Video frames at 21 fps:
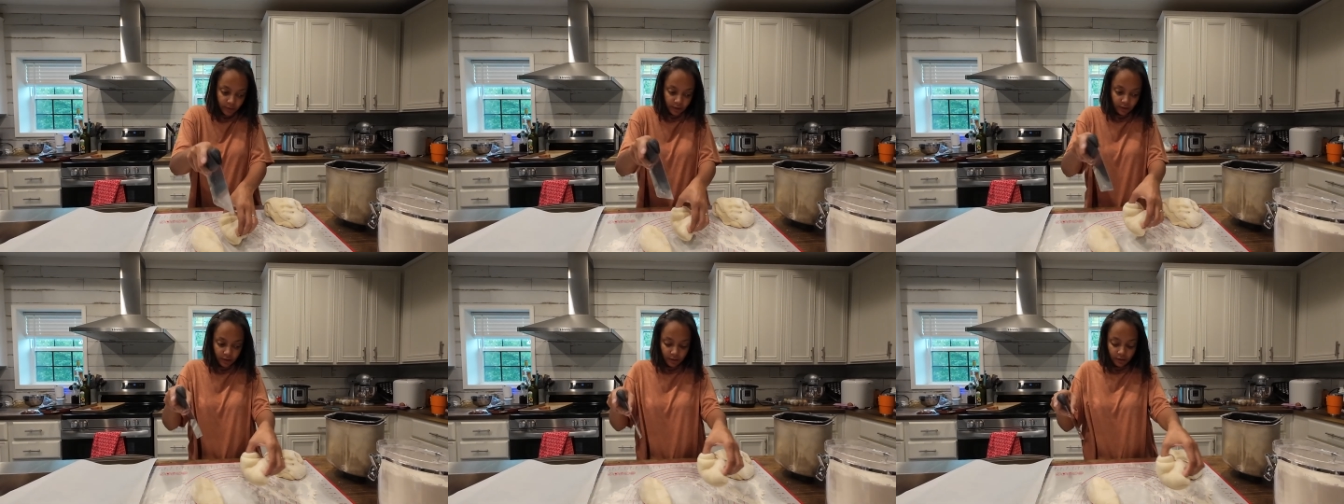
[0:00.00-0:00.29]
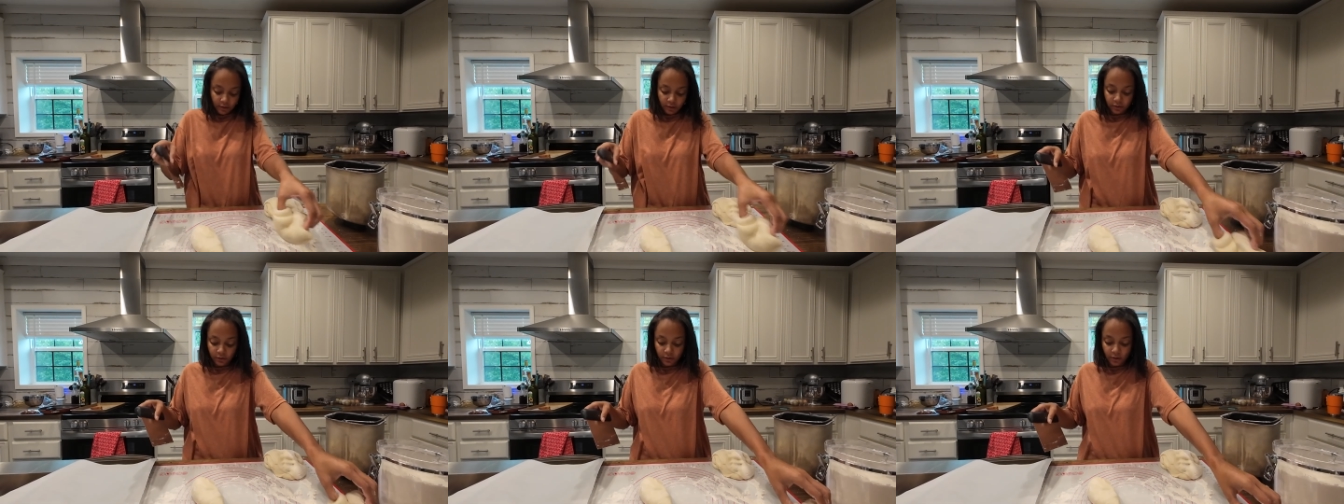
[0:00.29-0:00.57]

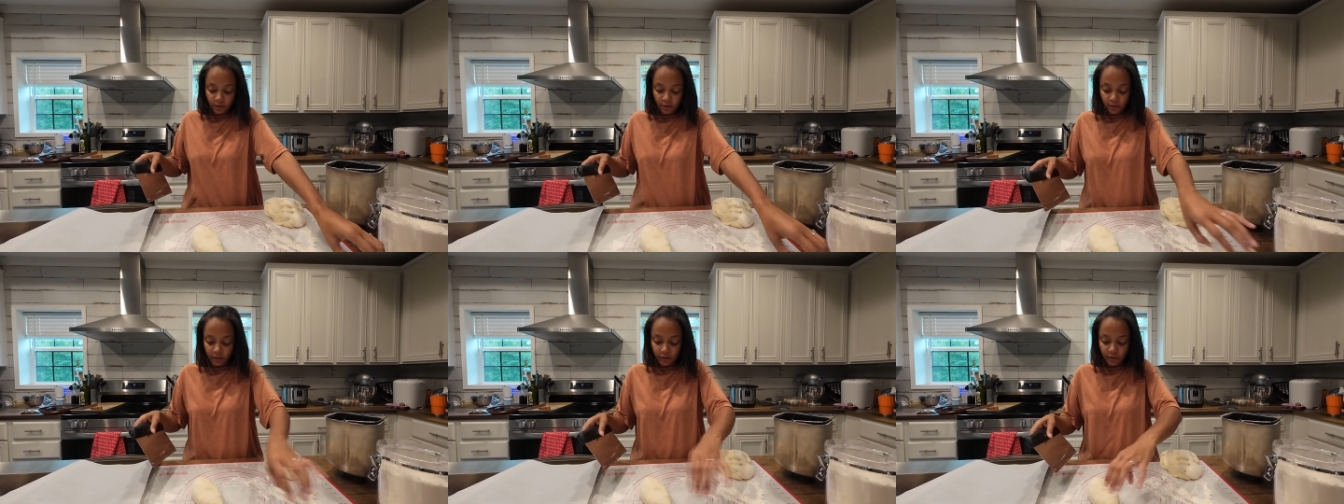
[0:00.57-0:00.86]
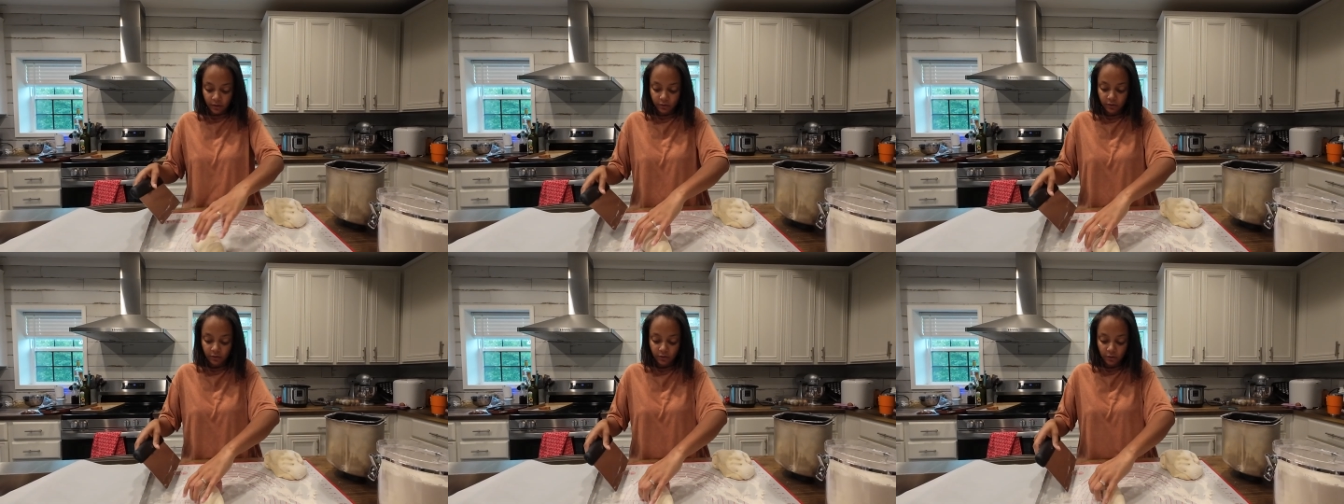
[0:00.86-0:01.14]
and this dough
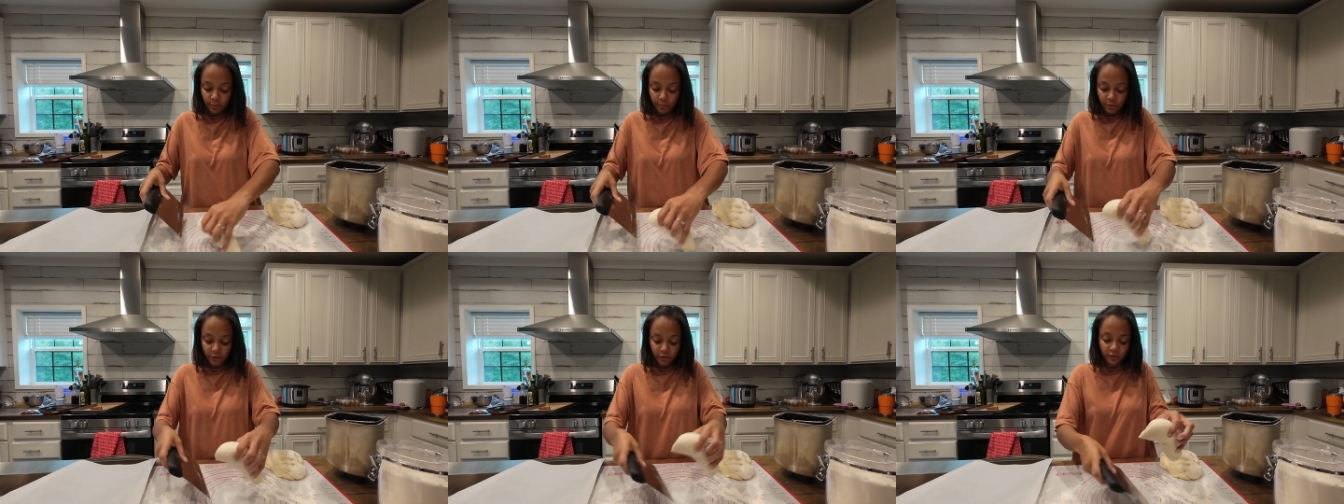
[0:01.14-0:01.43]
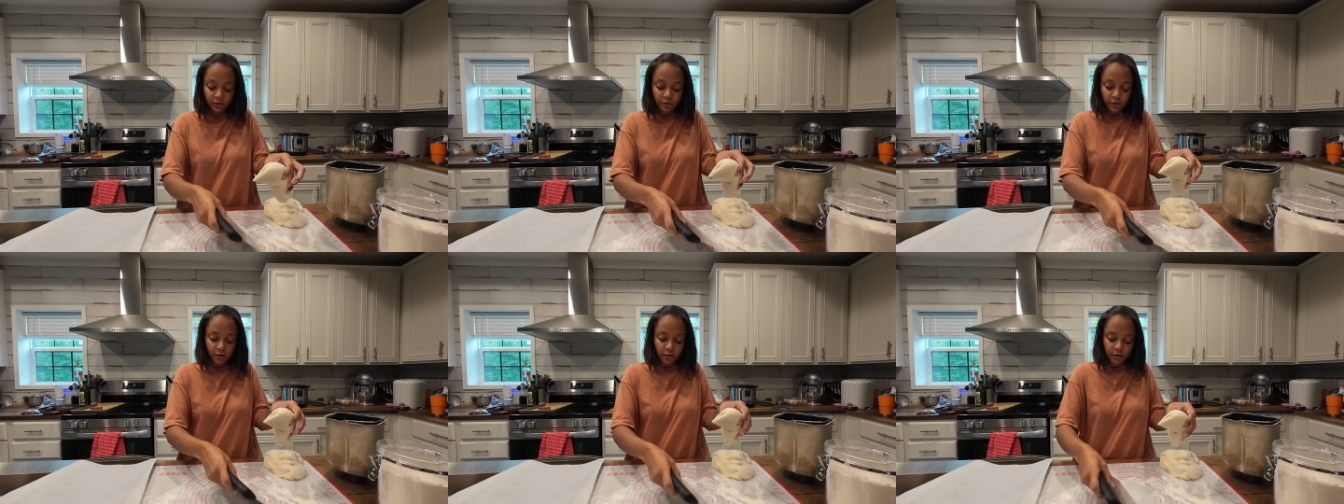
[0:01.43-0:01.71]
is super
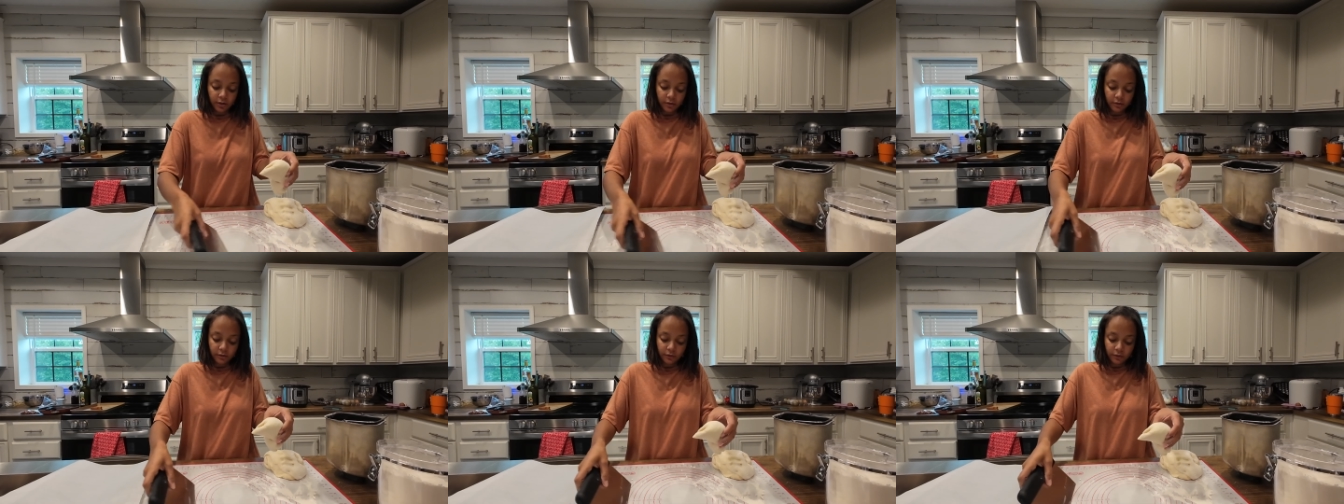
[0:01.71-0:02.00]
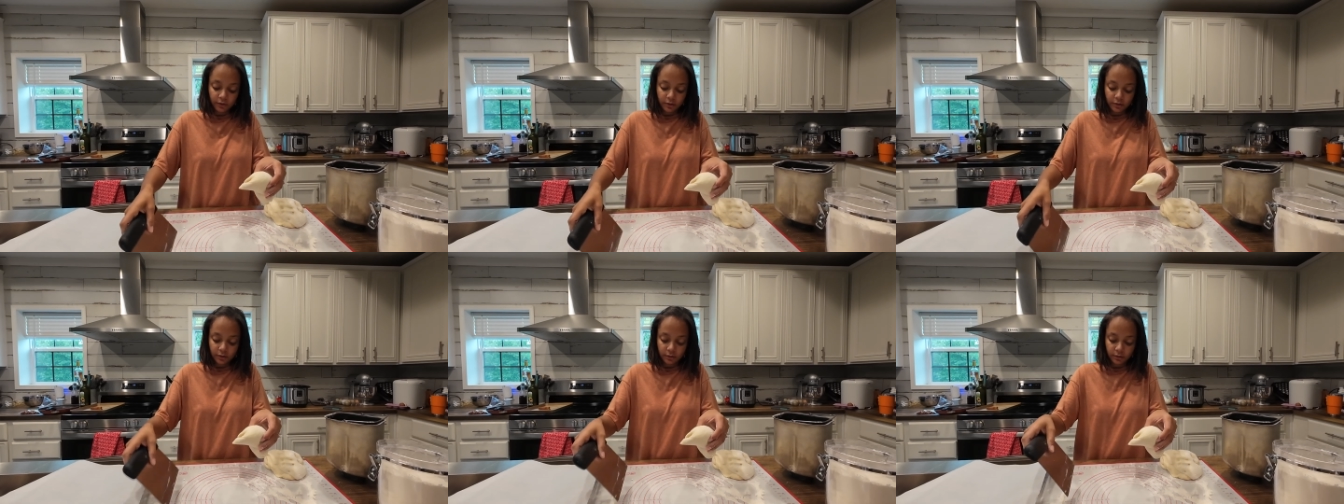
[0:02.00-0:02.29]

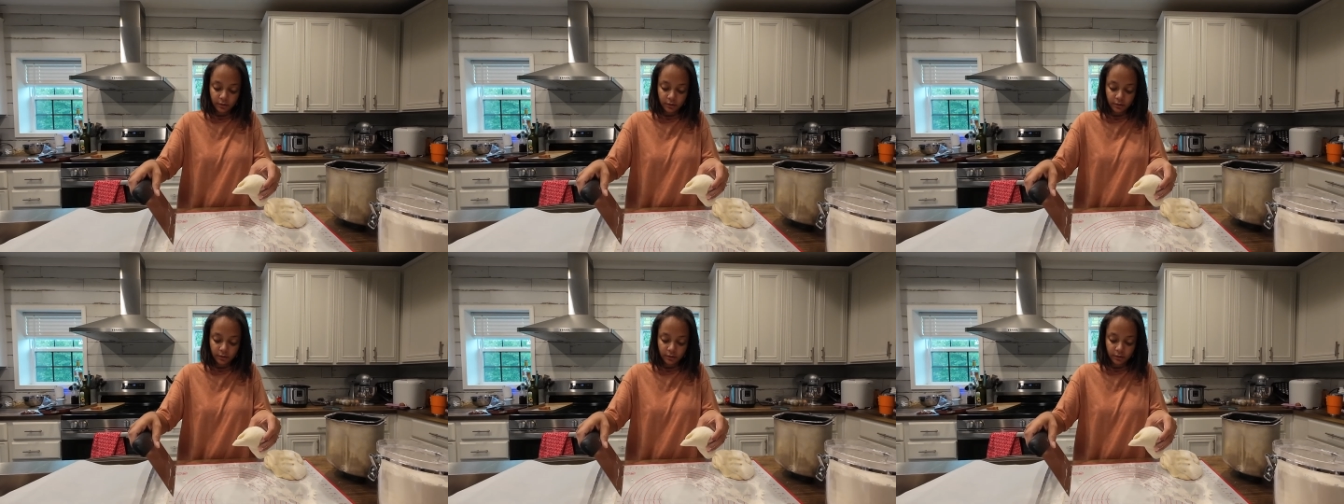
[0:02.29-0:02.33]
soft.